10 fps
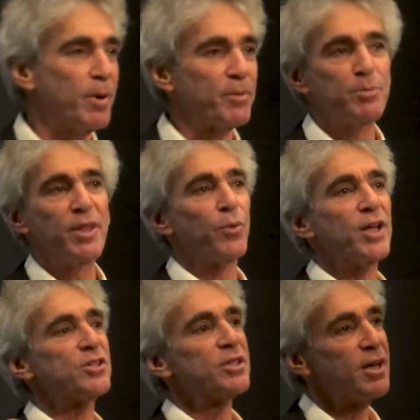I'm going to spend the
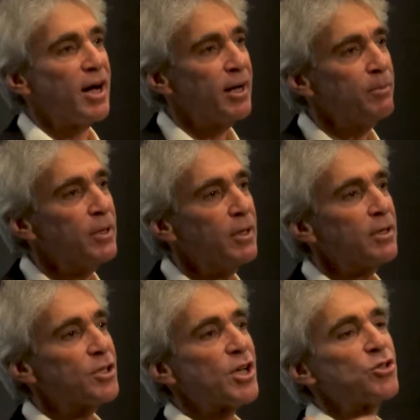rest of the time
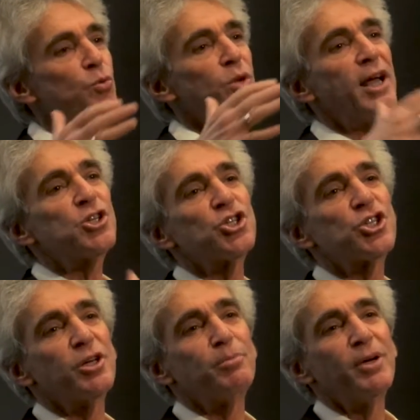discussing the
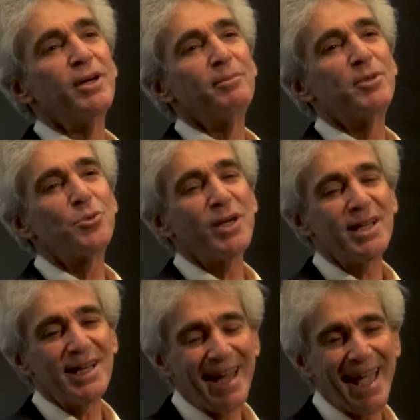relationship
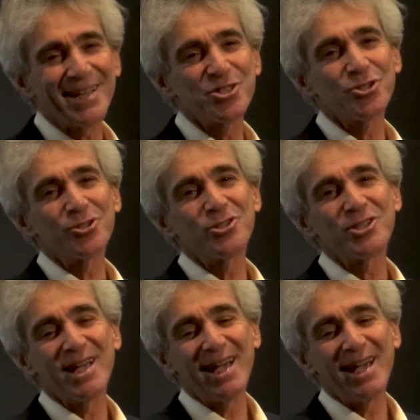between enhancers